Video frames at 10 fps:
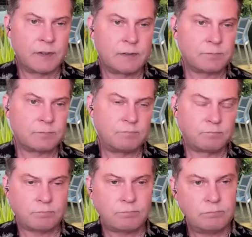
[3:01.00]

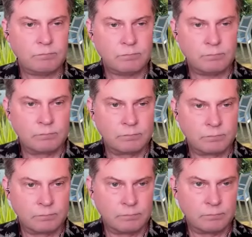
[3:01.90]

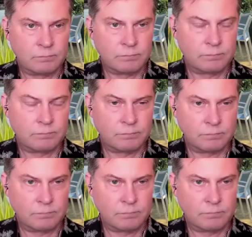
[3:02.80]

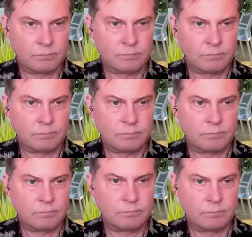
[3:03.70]
This person isn't speaking.